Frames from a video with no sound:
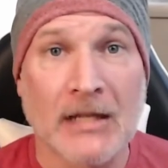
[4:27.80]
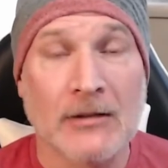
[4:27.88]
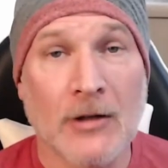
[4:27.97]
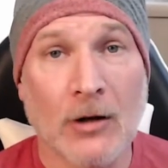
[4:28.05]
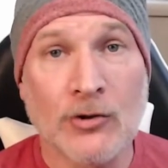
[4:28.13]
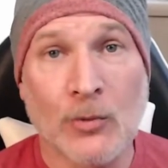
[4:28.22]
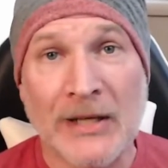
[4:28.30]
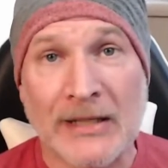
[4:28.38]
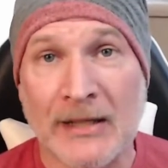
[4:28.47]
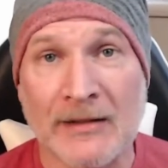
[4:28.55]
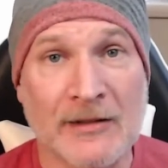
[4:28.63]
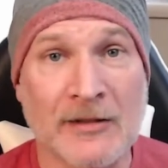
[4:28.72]
no
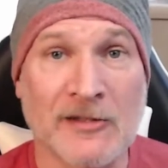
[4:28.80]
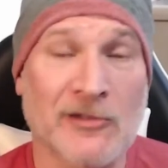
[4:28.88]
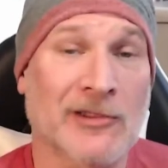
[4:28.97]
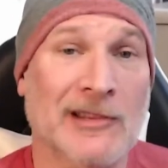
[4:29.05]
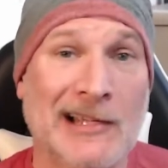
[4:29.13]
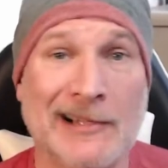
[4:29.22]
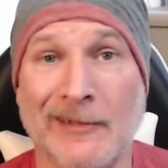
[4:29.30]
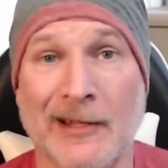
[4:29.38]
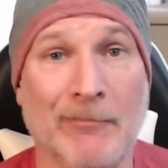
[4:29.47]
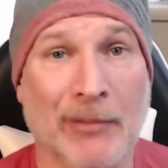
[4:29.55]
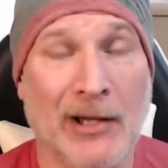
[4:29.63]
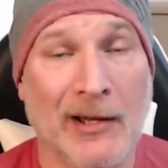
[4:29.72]
tweaking. This is literally
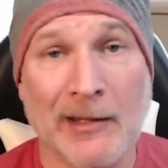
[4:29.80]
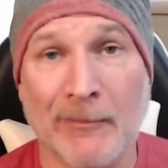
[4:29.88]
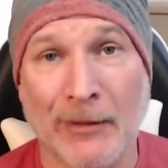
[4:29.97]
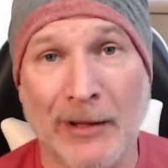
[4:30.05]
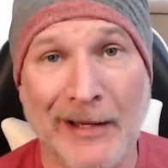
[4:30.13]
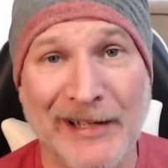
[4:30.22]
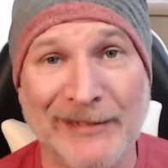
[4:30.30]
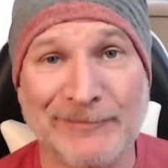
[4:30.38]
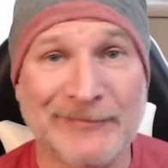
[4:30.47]
plug and play.